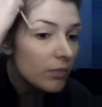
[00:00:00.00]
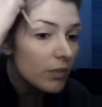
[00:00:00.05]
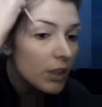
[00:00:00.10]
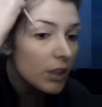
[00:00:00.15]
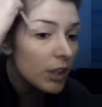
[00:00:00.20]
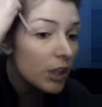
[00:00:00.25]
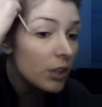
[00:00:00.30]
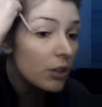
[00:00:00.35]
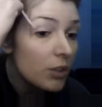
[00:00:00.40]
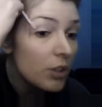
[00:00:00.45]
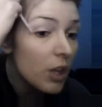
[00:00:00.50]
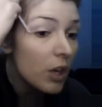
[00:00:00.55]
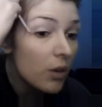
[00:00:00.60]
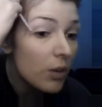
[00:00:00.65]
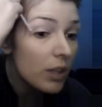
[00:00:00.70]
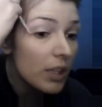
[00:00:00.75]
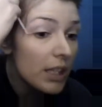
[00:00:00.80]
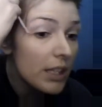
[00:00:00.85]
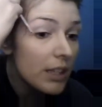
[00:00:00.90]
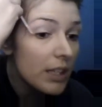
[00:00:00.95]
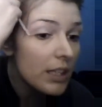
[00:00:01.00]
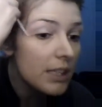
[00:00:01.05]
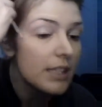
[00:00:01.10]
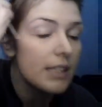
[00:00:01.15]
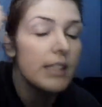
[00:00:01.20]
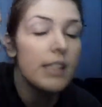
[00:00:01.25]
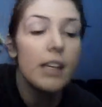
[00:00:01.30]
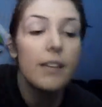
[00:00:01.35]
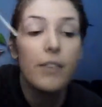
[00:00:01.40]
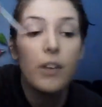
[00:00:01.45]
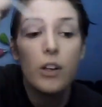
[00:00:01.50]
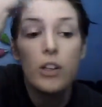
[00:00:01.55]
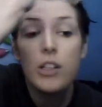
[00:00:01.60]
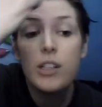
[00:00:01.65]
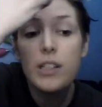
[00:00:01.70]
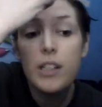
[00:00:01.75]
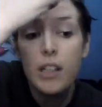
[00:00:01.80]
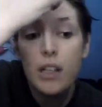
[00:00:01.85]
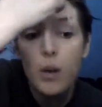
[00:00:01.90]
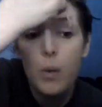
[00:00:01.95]
You don't need this if you're
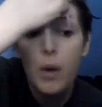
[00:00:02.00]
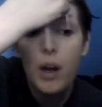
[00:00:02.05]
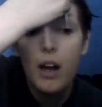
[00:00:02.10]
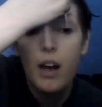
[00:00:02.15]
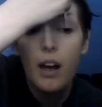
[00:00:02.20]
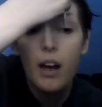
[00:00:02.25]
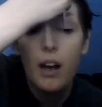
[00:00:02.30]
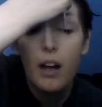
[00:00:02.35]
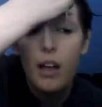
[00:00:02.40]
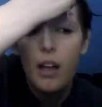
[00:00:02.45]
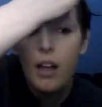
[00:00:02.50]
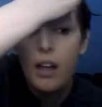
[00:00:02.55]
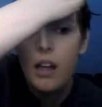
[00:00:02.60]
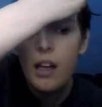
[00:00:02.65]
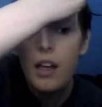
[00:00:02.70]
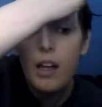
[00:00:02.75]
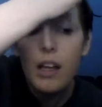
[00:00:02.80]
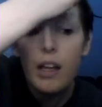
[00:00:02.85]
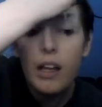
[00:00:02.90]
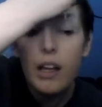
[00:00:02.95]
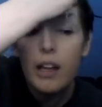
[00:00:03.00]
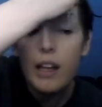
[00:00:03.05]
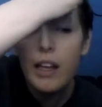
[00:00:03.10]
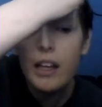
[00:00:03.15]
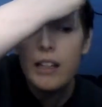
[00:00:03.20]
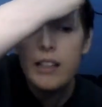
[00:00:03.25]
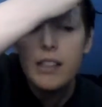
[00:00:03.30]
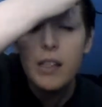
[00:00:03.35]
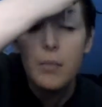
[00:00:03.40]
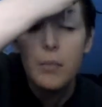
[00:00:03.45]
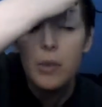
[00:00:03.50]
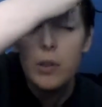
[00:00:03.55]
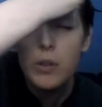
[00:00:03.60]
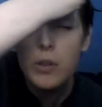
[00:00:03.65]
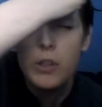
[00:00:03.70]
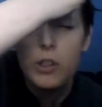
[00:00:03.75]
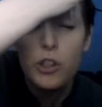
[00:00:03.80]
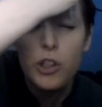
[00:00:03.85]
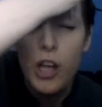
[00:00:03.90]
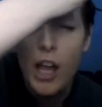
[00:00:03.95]
just gonna wear like some
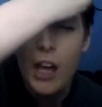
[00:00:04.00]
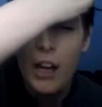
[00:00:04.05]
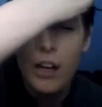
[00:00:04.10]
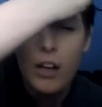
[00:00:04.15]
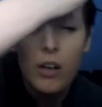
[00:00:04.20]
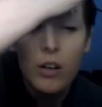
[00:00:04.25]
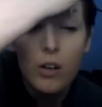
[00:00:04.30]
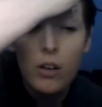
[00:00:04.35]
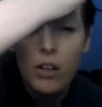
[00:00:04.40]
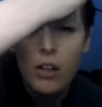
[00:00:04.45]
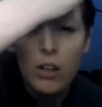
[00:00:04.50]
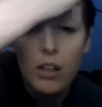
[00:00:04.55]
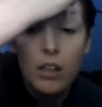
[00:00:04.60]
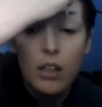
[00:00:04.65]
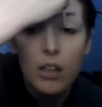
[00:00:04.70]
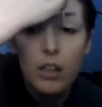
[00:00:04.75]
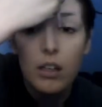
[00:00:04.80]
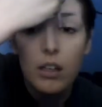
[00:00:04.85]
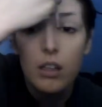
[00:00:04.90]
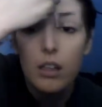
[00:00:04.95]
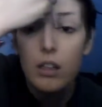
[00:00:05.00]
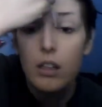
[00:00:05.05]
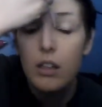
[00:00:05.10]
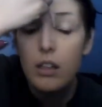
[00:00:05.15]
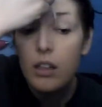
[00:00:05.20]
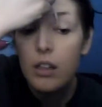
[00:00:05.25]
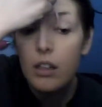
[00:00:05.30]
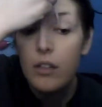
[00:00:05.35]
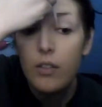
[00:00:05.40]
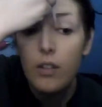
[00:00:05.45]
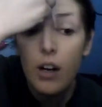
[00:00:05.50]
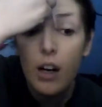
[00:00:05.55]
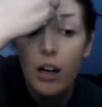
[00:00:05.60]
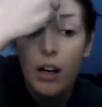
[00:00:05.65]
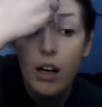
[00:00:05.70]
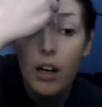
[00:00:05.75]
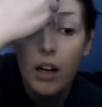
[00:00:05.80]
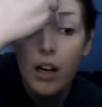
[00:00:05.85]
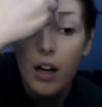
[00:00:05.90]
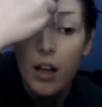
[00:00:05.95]
loose shadow for
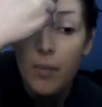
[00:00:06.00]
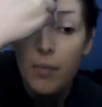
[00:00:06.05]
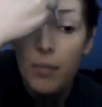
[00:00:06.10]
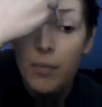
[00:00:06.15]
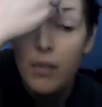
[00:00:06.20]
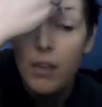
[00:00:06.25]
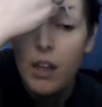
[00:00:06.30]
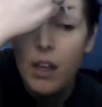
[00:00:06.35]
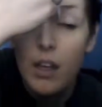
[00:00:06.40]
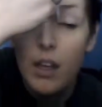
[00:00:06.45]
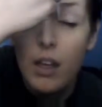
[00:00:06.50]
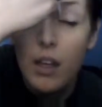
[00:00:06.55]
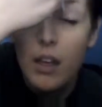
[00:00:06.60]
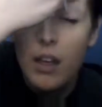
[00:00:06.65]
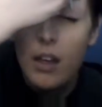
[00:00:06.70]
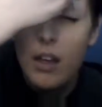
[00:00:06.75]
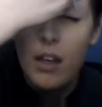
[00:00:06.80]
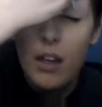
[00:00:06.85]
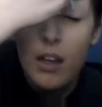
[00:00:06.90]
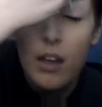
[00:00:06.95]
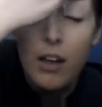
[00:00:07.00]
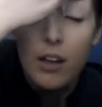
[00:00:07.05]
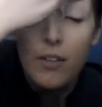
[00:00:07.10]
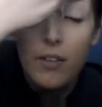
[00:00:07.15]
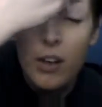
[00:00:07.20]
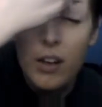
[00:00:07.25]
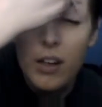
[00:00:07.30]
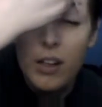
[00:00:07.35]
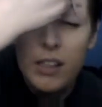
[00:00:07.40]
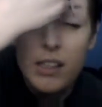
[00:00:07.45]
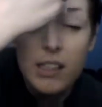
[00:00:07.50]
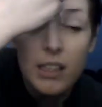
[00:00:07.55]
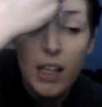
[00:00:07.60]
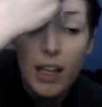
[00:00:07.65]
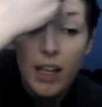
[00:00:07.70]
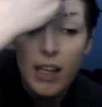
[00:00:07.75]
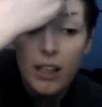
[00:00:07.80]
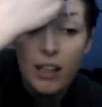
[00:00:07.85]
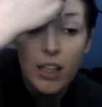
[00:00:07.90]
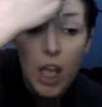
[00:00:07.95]
our first
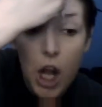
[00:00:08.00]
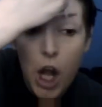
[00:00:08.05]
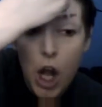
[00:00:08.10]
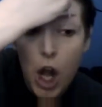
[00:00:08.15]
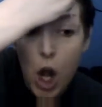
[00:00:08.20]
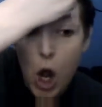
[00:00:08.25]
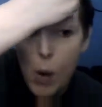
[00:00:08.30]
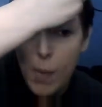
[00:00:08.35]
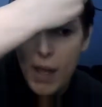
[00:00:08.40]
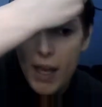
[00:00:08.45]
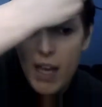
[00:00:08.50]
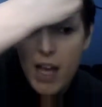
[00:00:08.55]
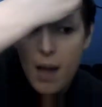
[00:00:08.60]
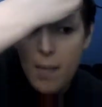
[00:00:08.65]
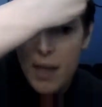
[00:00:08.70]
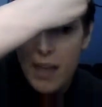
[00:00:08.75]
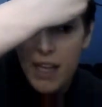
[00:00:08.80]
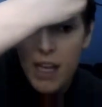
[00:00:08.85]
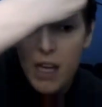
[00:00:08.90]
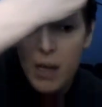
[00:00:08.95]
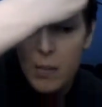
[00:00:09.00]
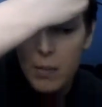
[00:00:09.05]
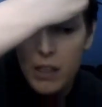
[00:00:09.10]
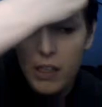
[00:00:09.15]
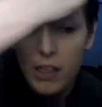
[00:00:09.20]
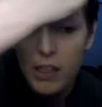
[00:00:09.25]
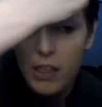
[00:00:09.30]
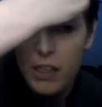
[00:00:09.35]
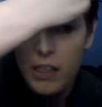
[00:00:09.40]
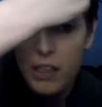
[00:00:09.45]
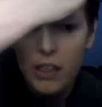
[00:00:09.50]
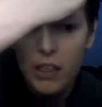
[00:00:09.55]
like no makeup look.